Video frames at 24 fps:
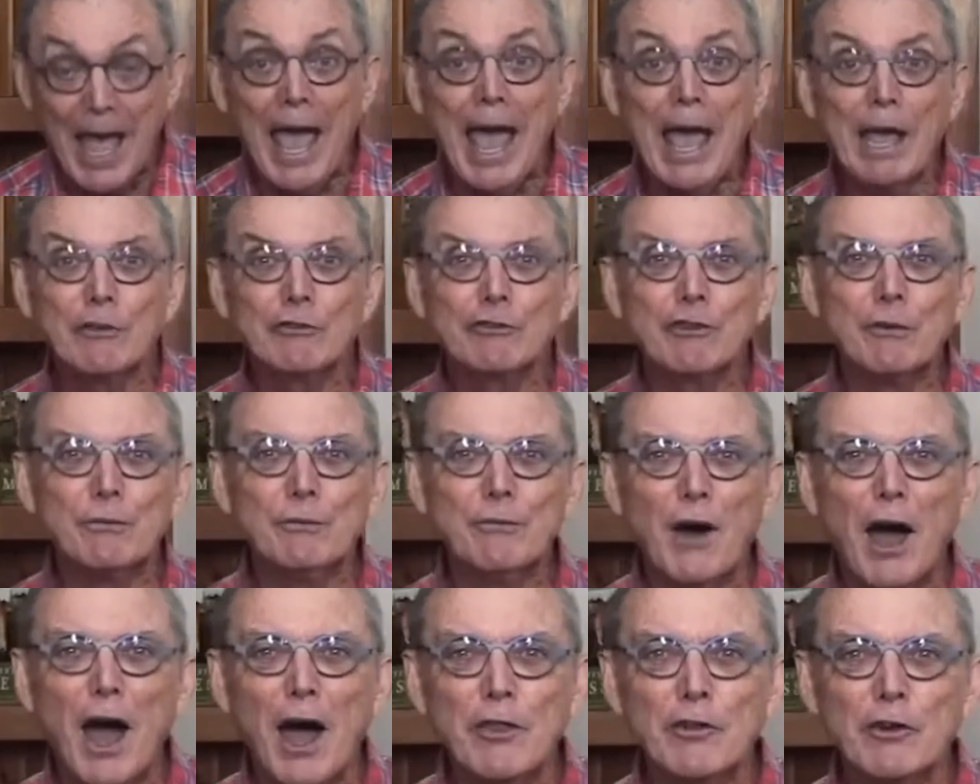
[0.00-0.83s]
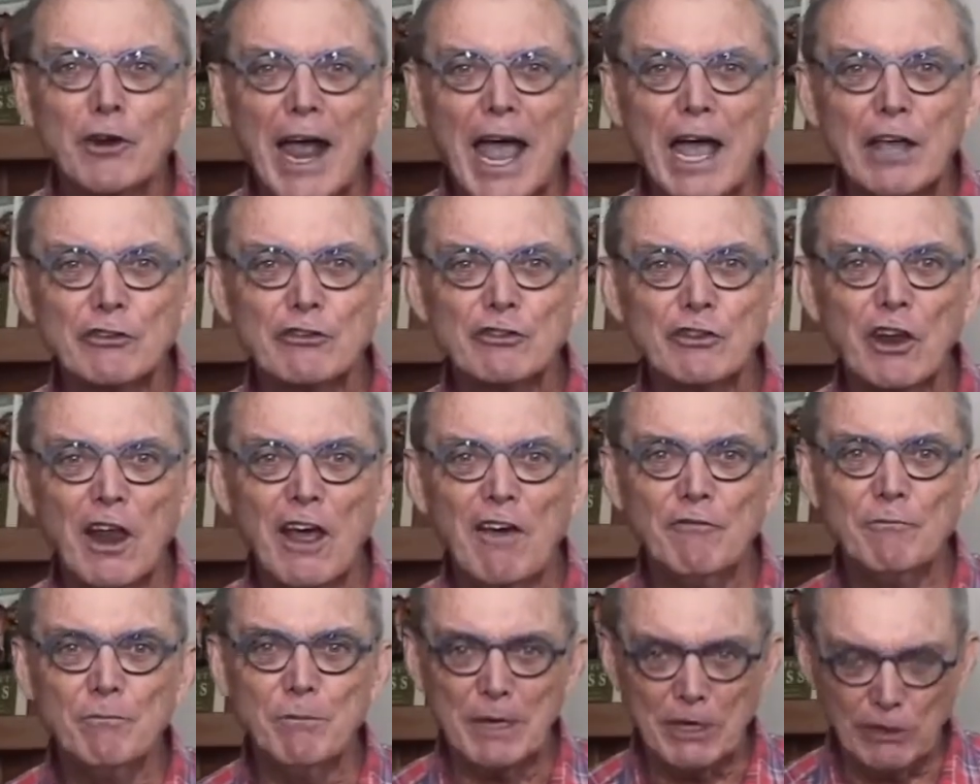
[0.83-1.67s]
As the Father has
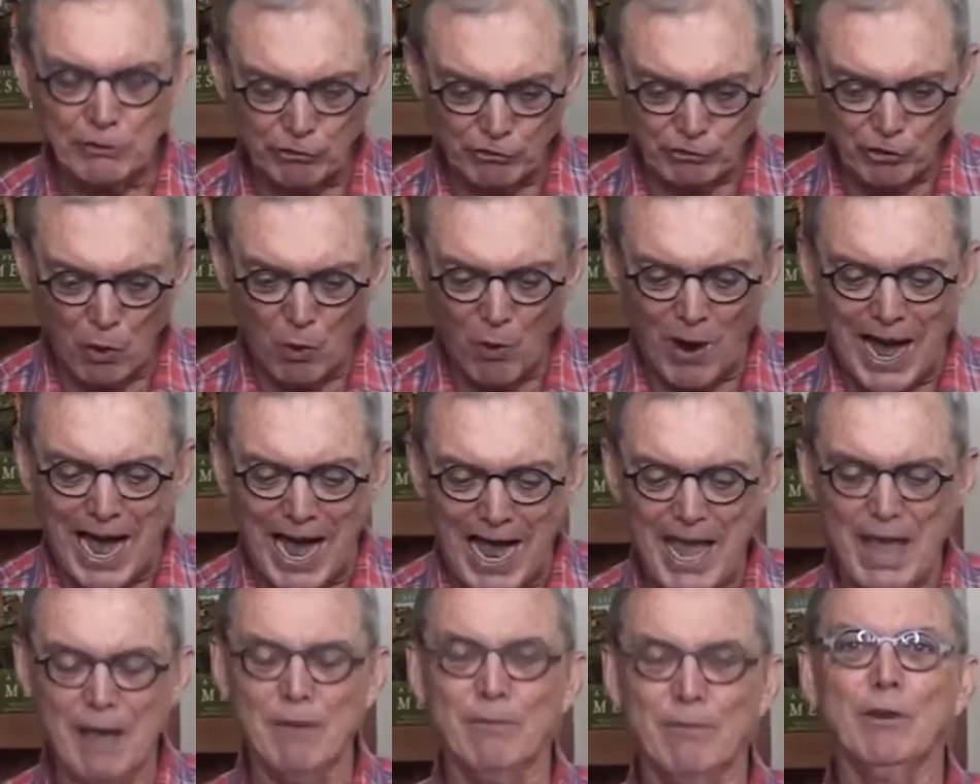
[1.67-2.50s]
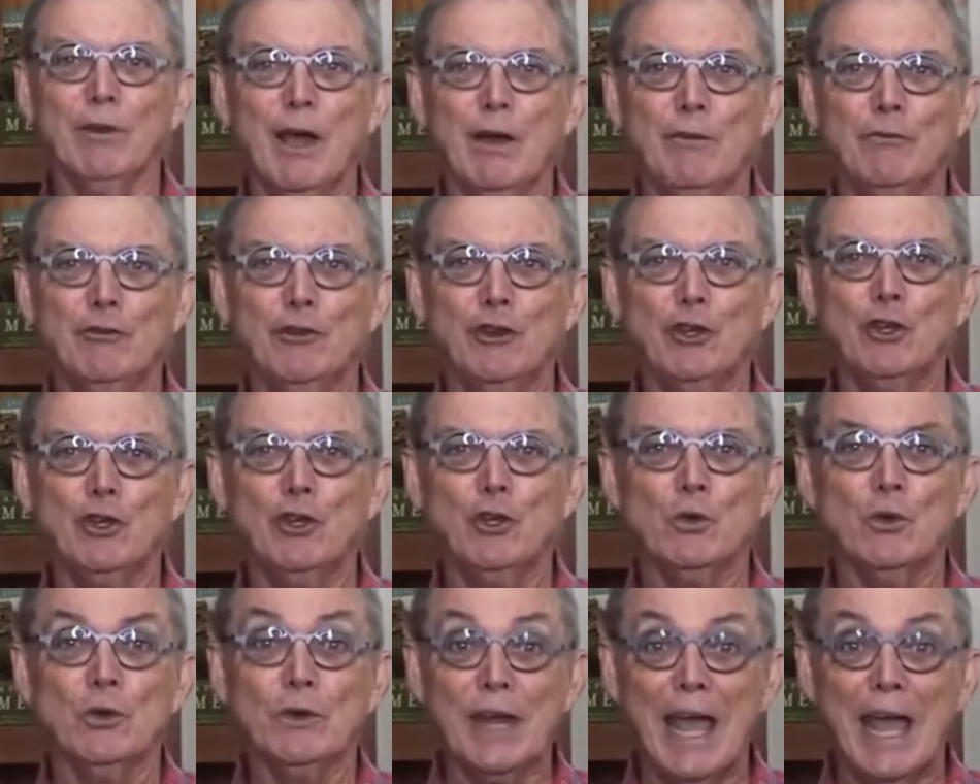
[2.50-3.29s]
loved me, so I have loved you.